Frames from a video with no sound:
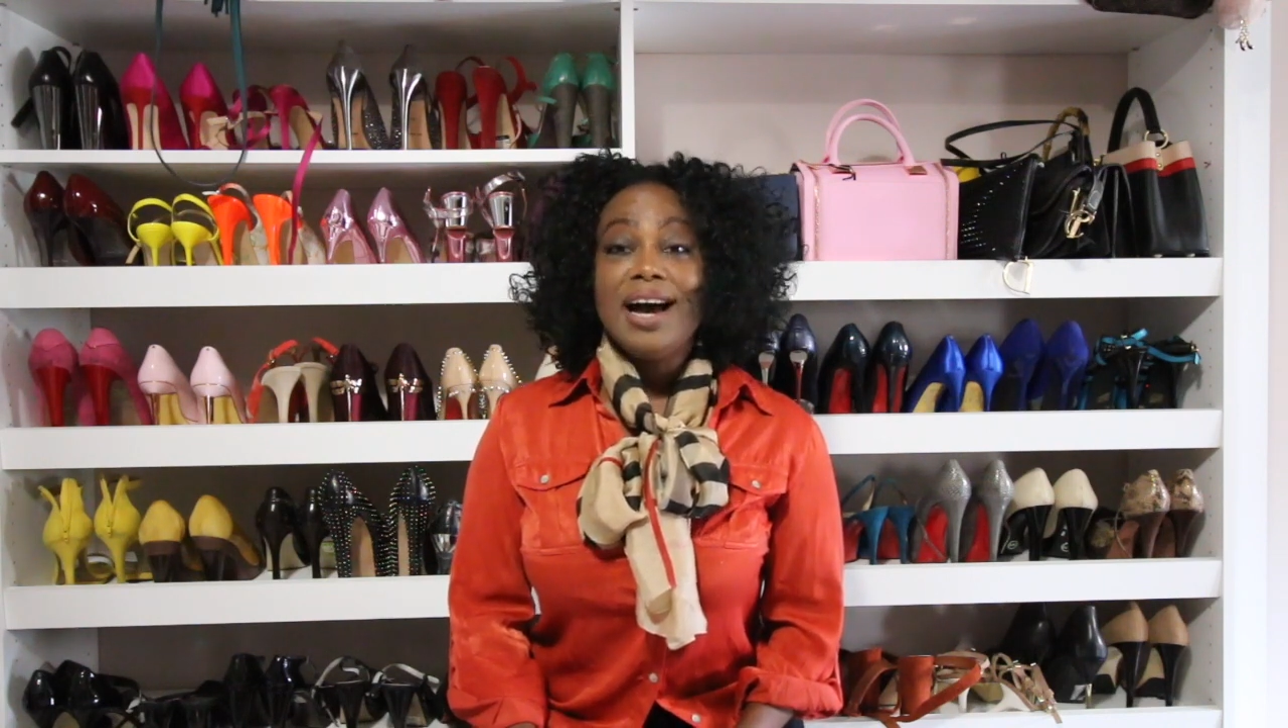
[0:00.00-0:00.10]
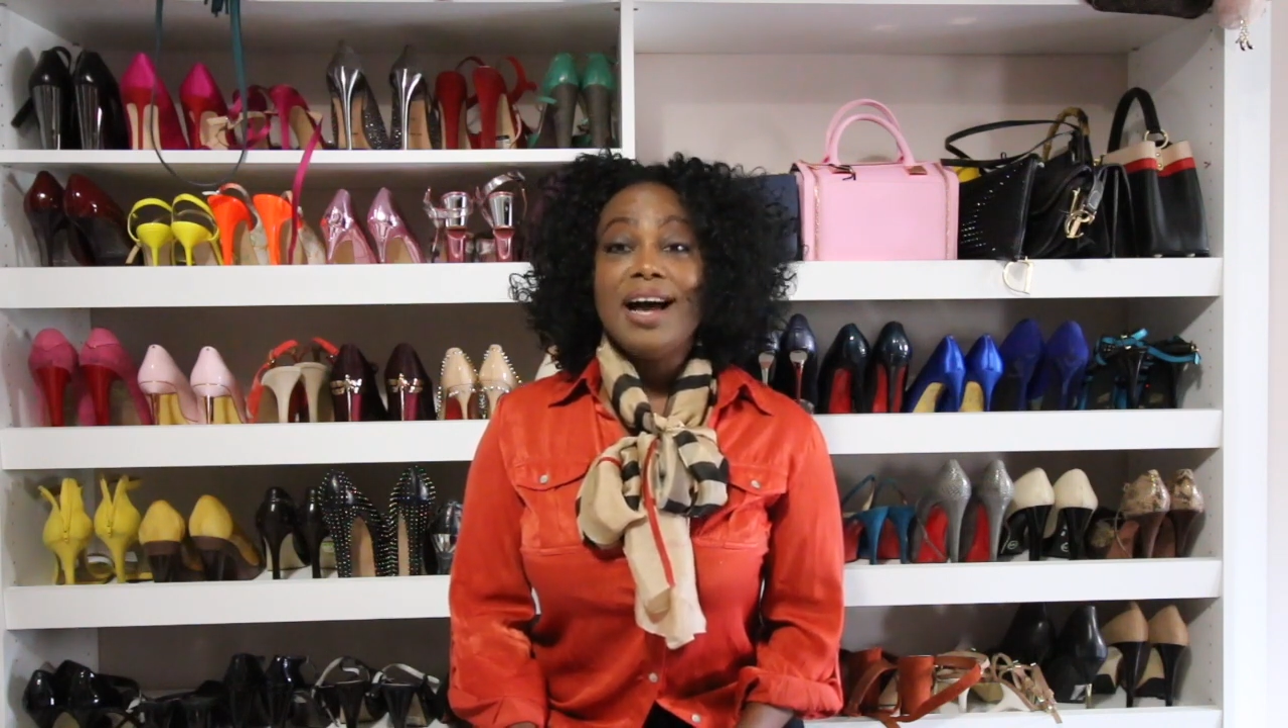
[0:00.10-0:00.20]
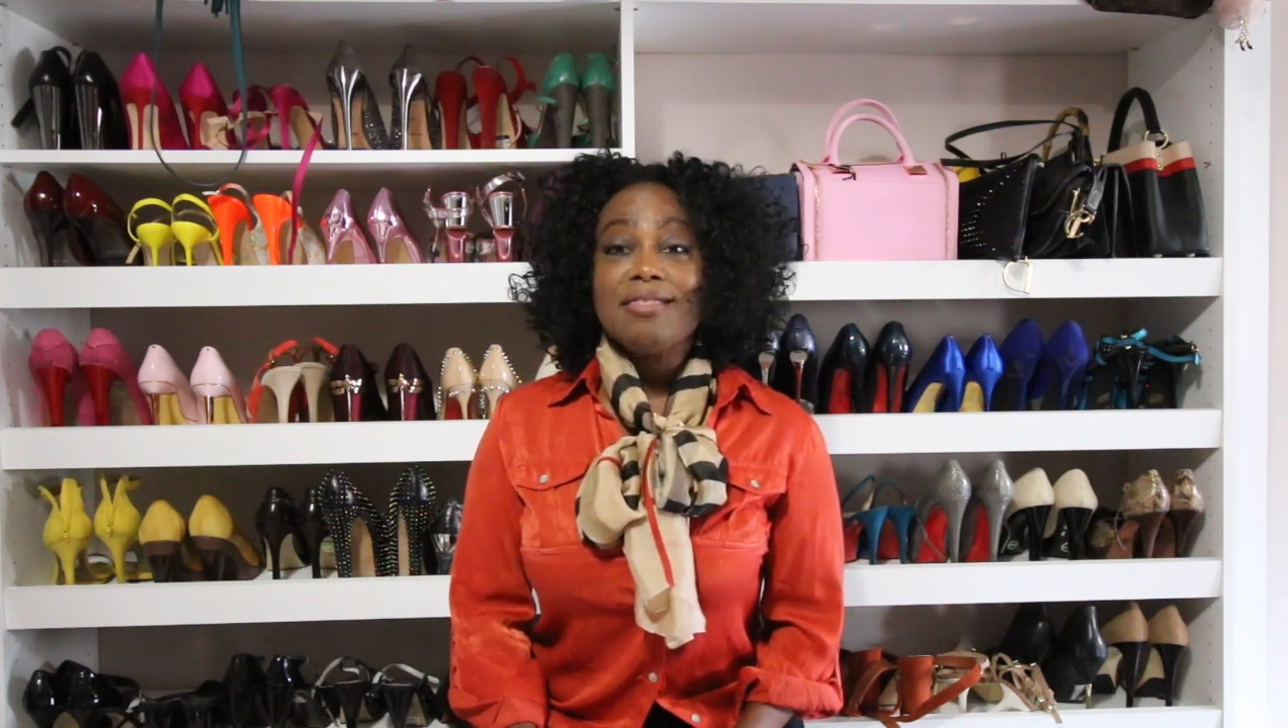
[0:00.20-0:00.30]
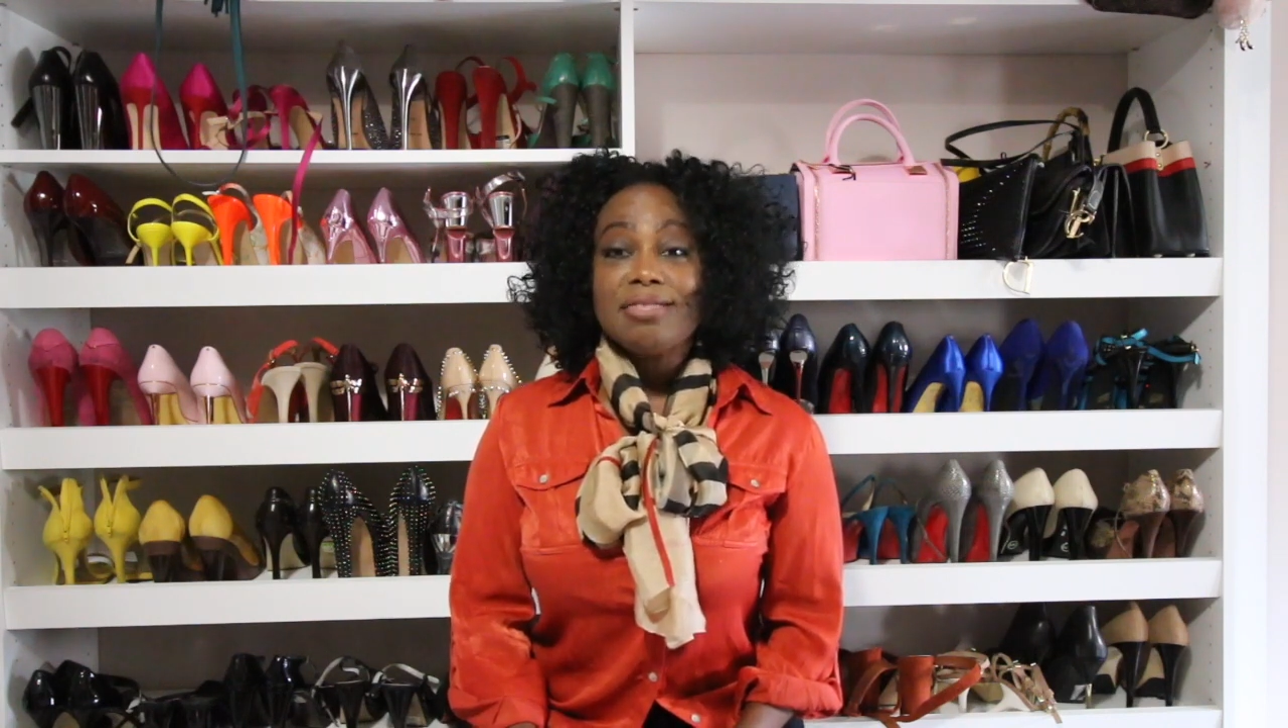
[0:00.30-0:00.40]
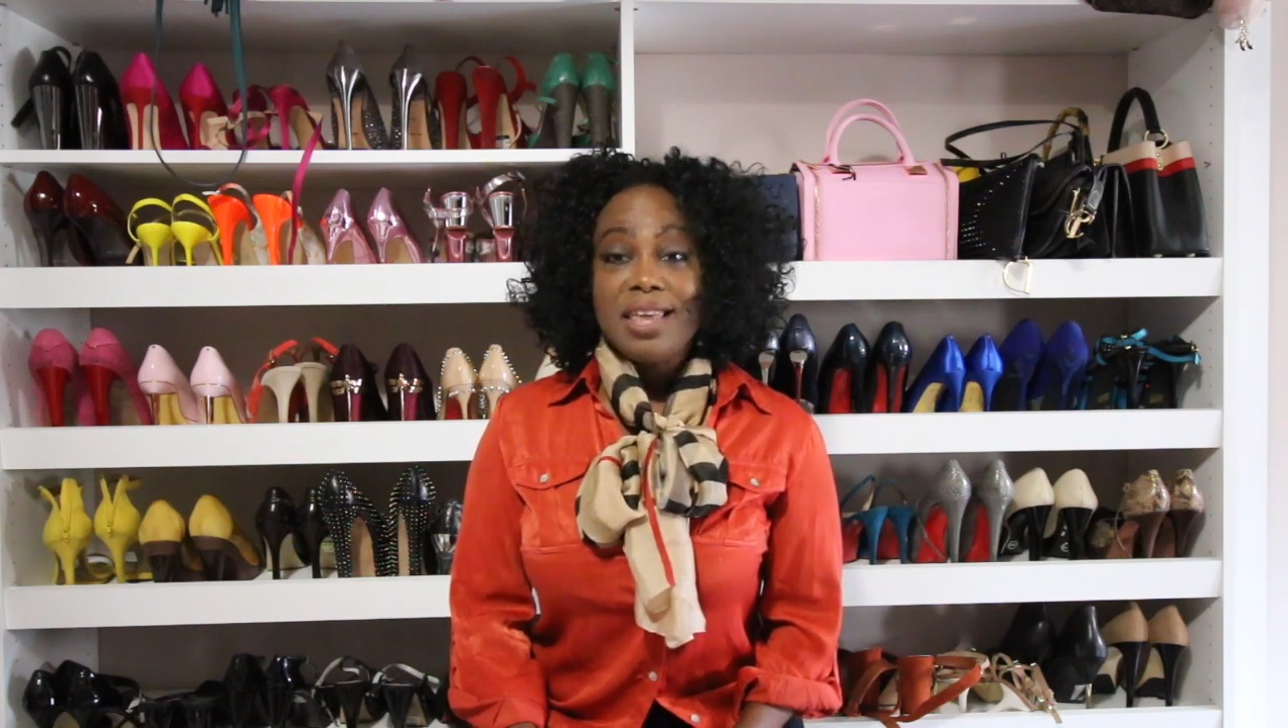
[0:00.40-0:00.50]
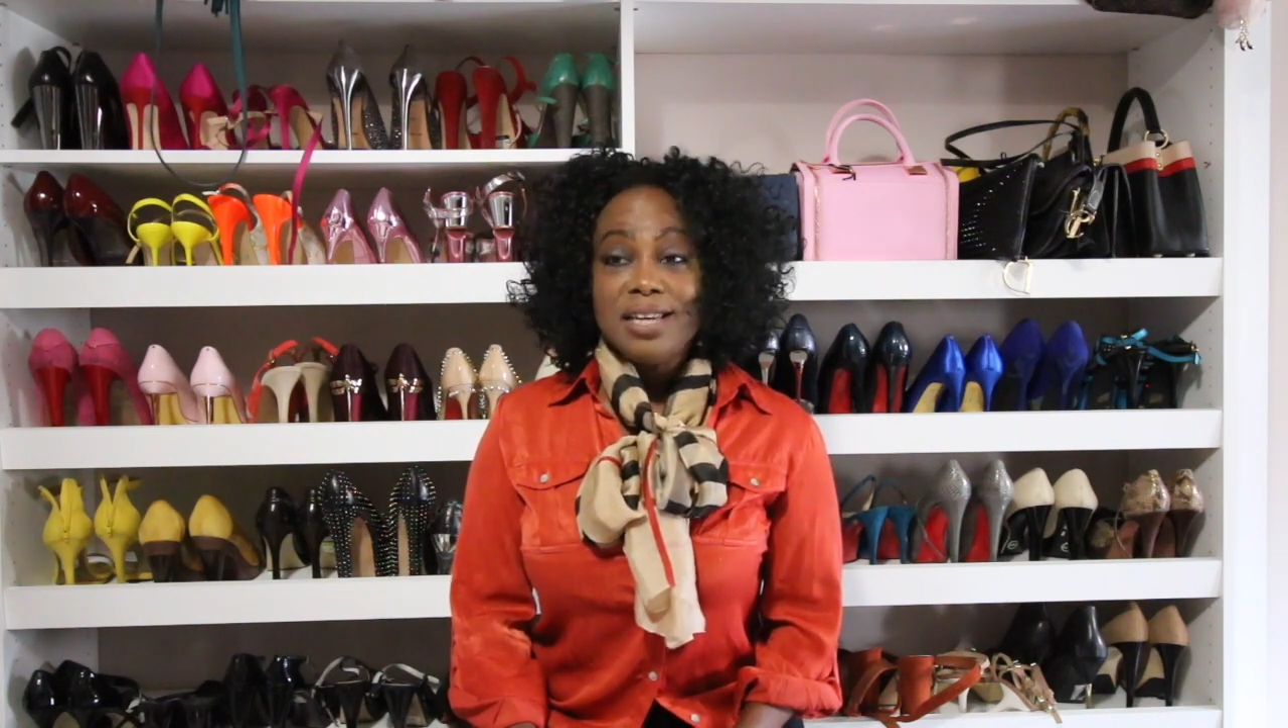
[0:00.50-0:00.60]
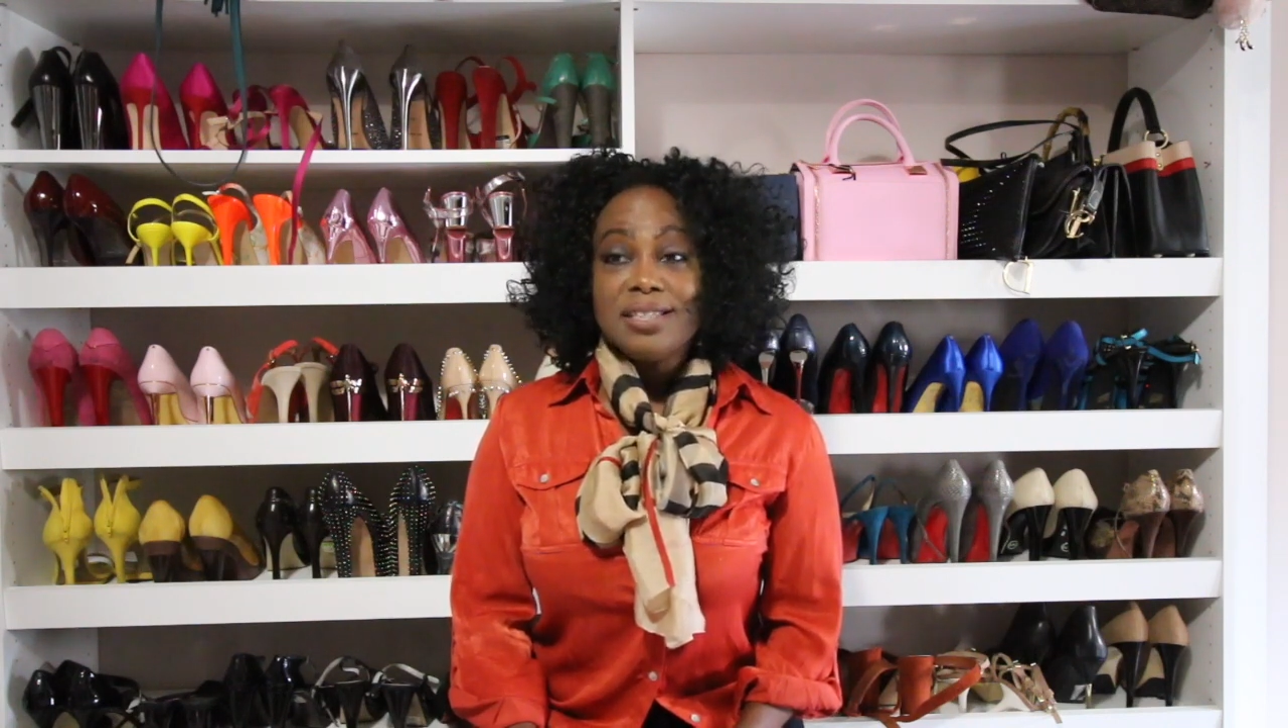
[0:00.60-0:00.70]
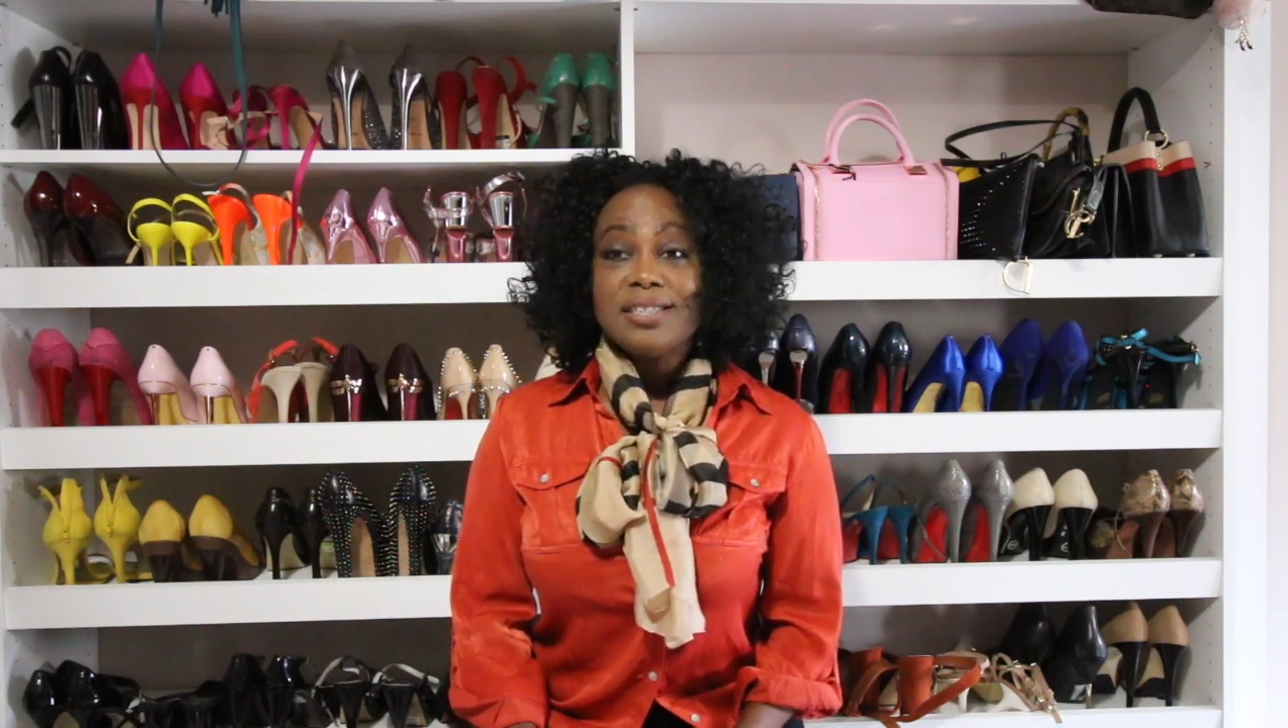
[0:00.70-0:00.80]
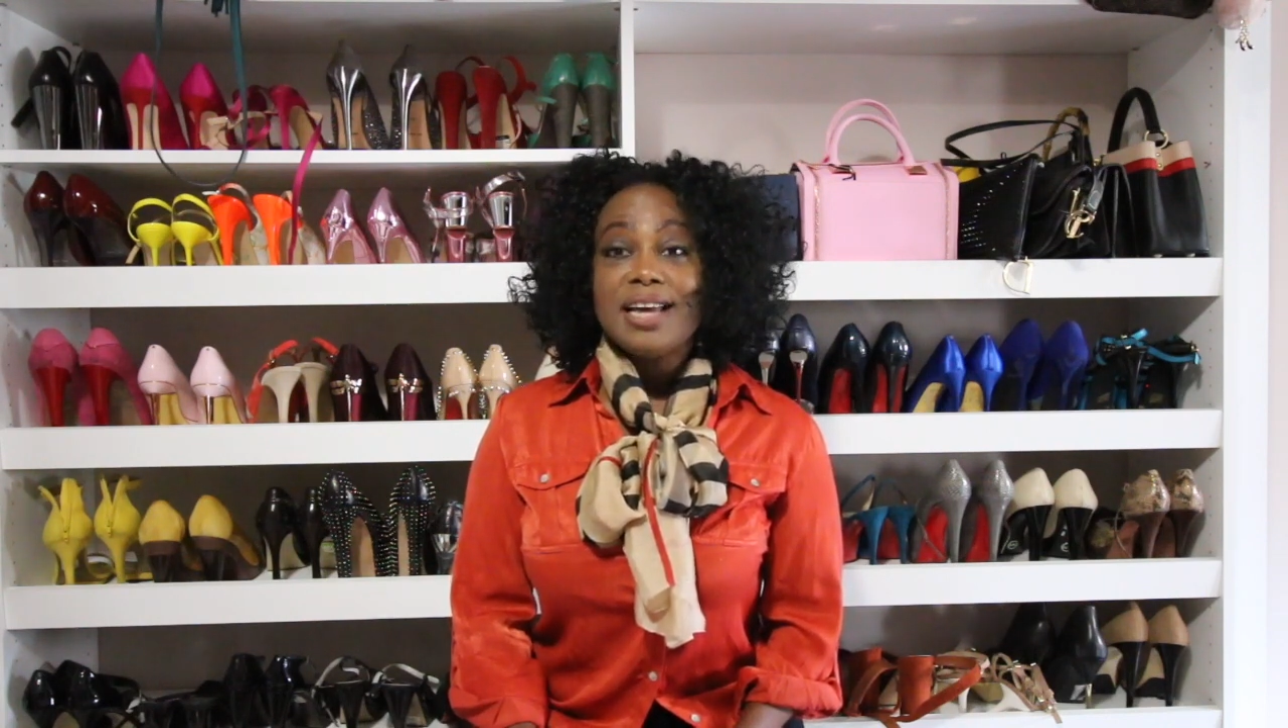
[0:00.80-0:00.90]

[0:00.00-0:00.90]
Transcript: and things